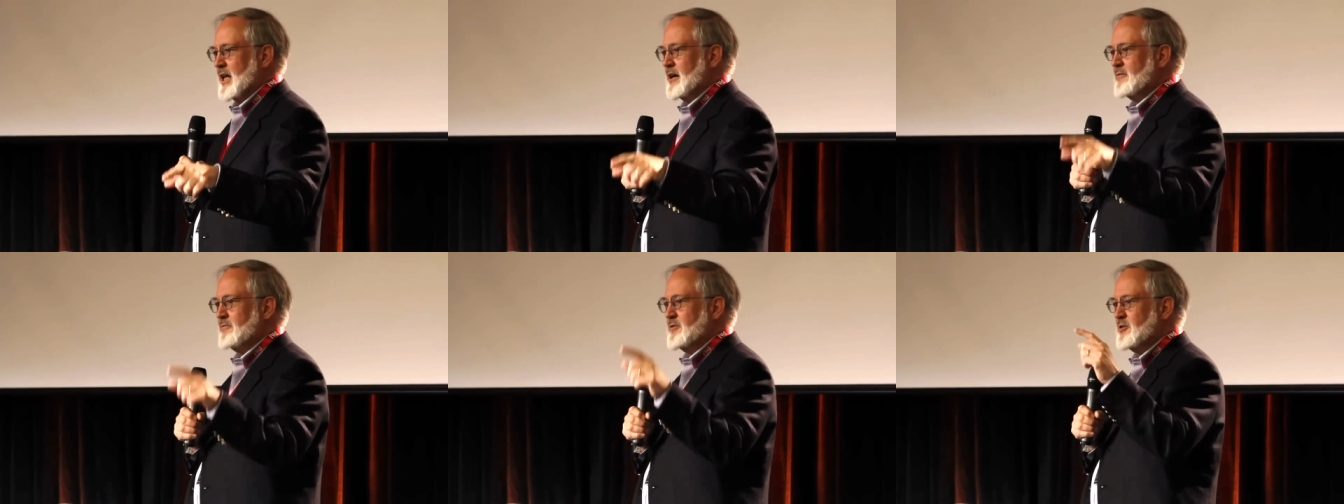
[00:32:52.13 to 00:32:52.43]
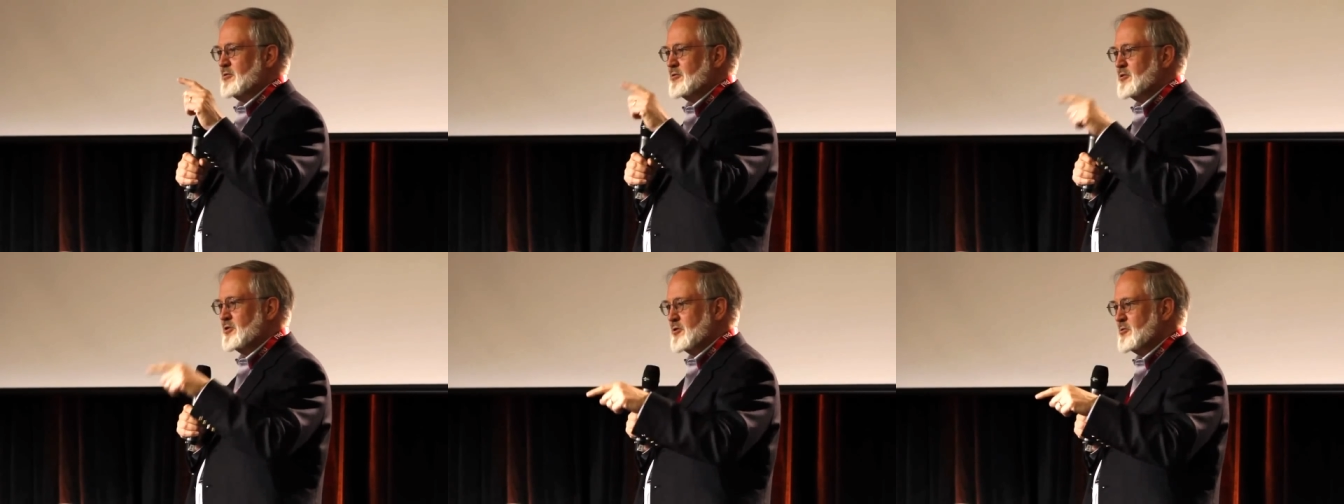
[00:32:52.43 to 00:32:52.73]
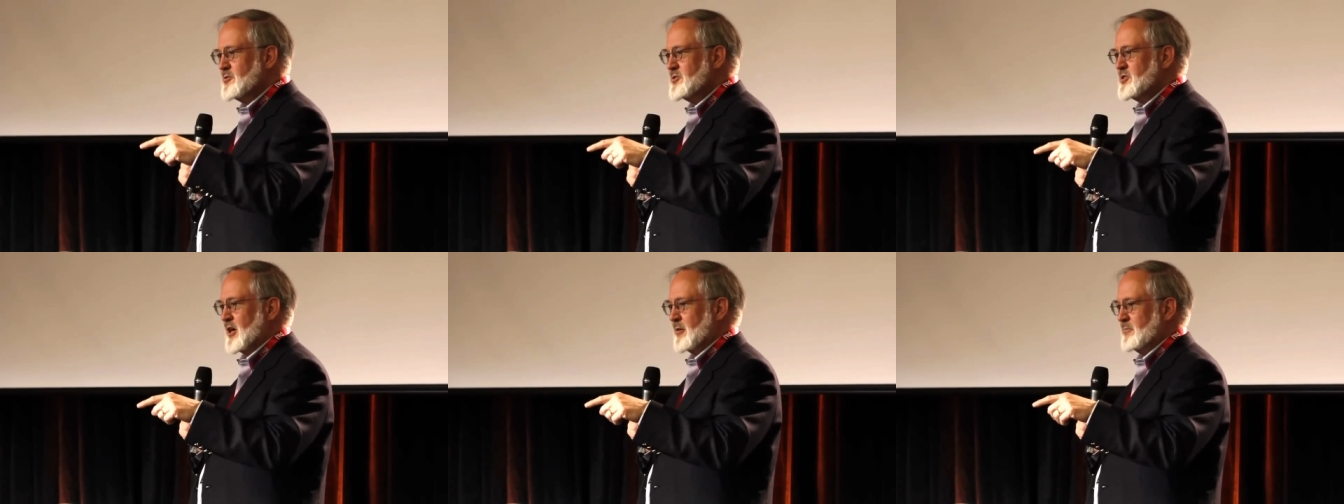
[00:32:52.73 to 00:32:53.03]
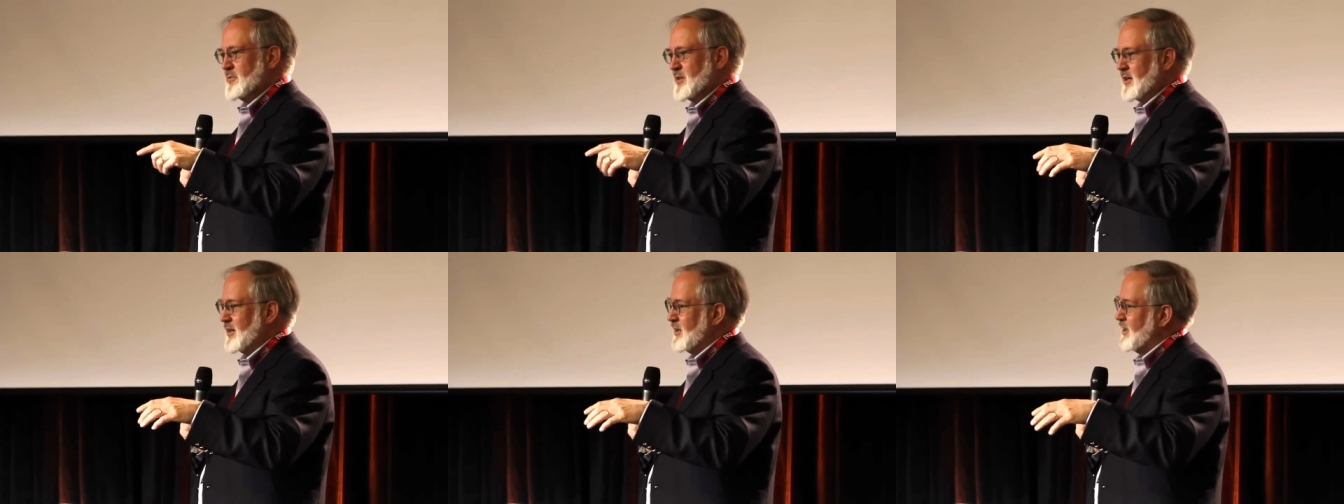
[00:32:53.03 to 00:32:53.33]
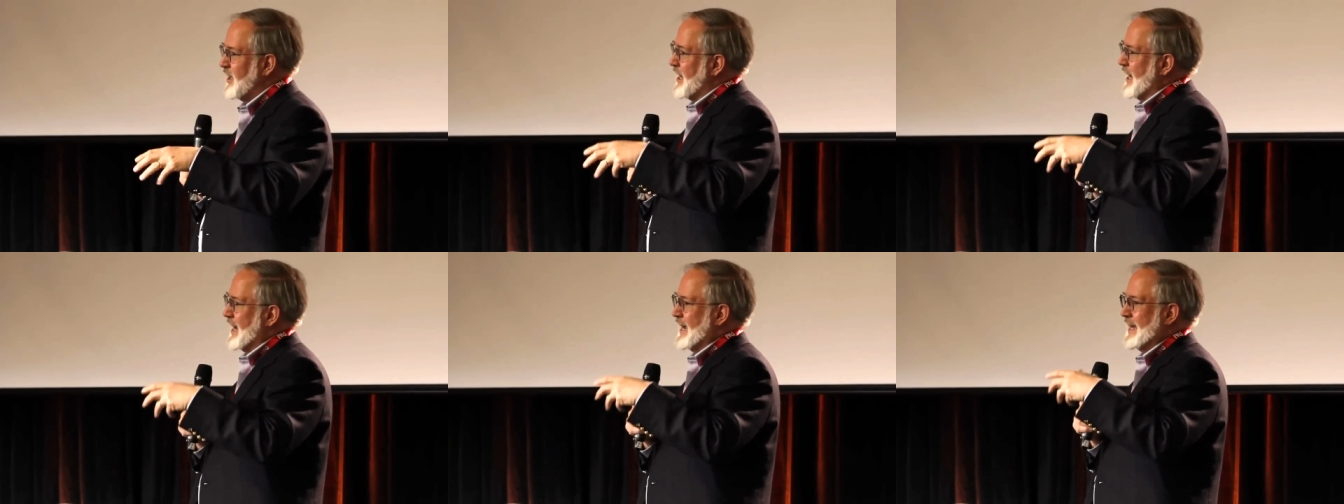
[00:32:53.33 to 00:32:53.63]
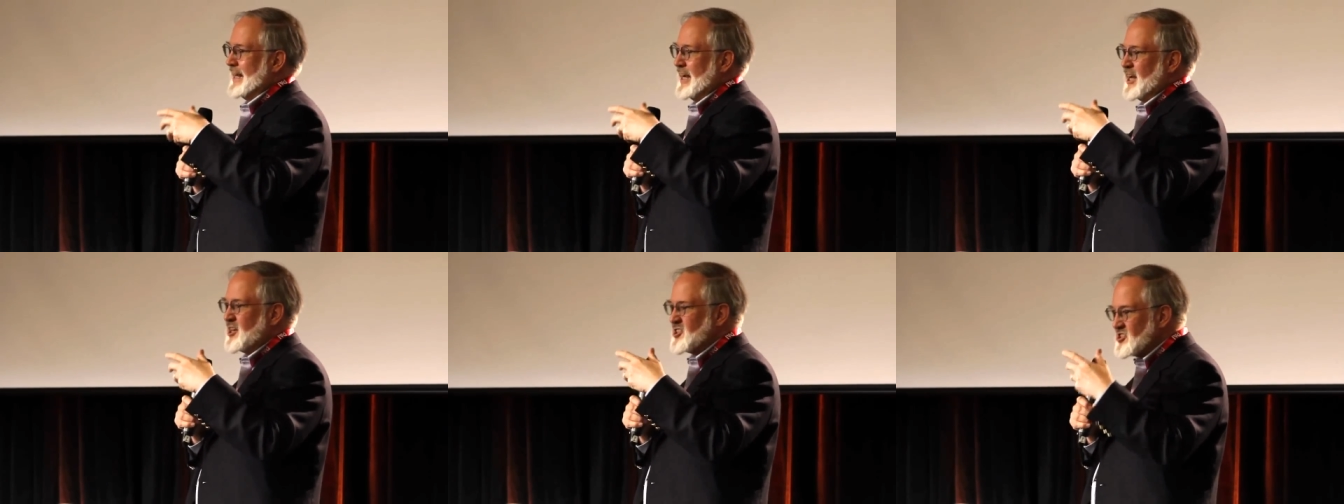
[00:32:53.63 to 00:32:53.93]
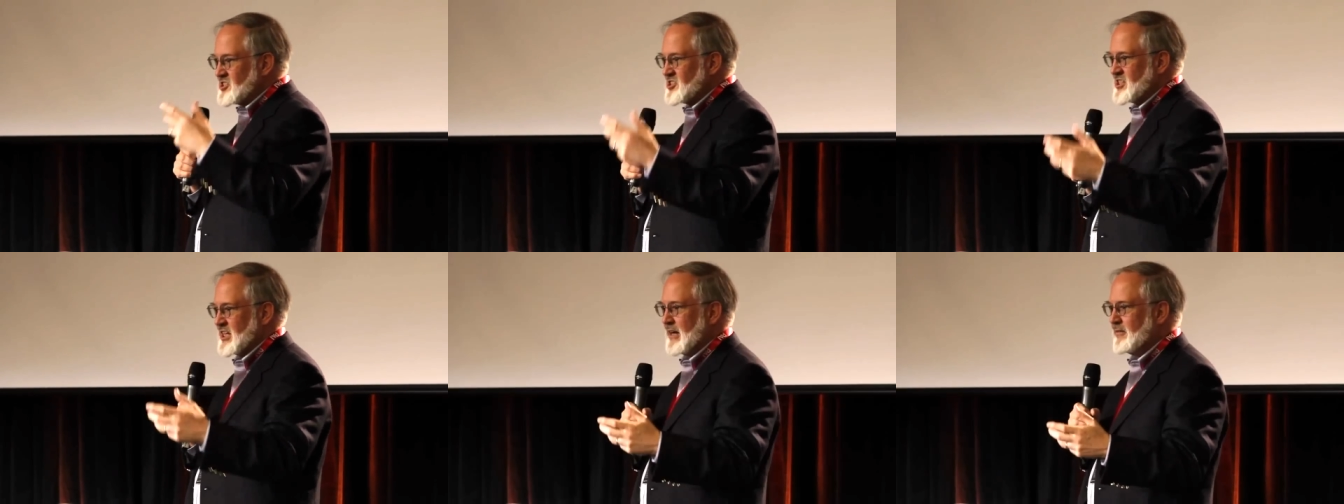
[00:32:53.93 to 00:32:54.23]
And if you do something at
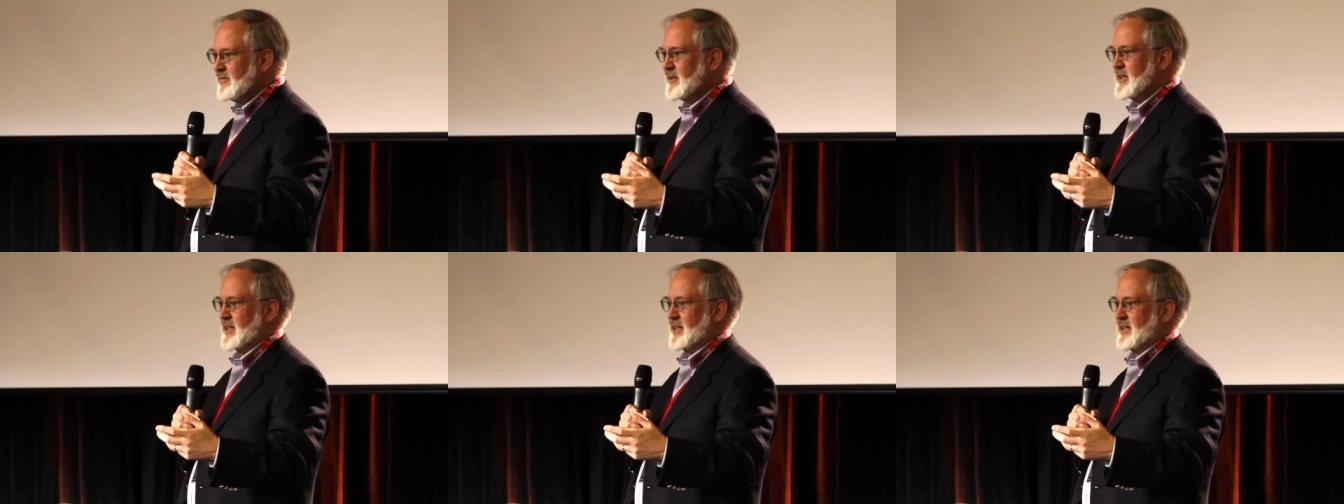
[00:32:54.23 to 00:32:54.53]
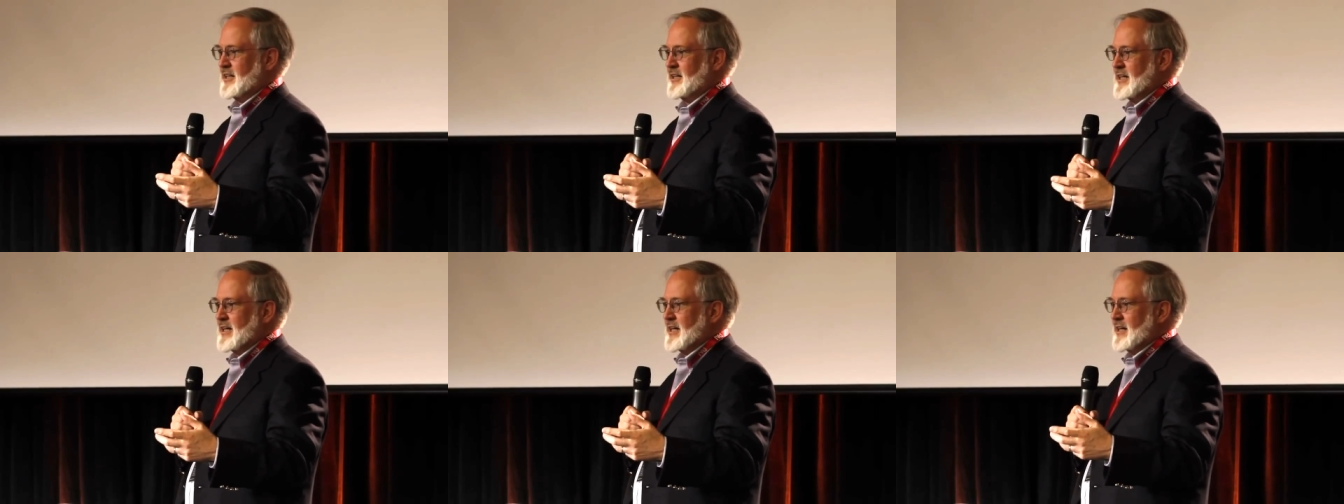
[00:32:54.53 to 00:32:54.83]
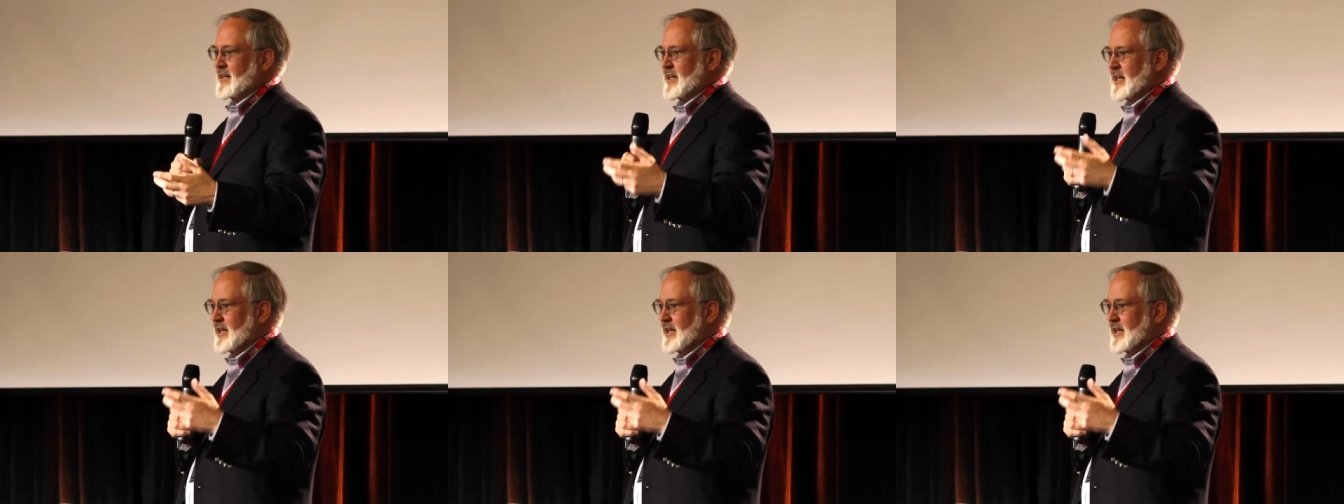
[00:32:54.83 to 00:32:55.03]
age 70